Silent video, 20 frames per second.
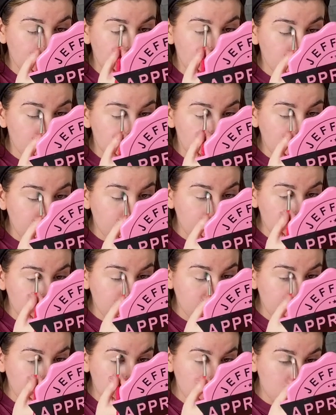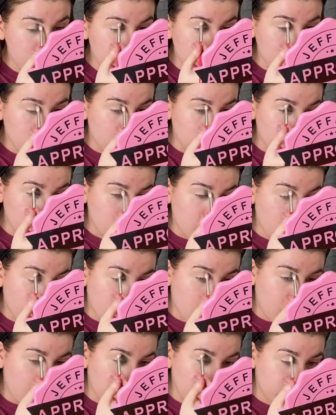So I'm going to kind of do
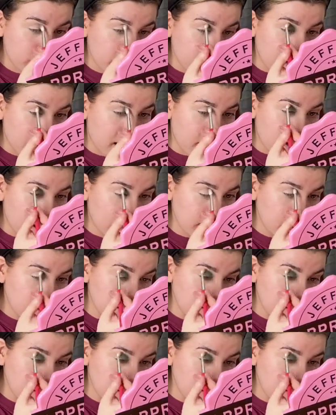half my eye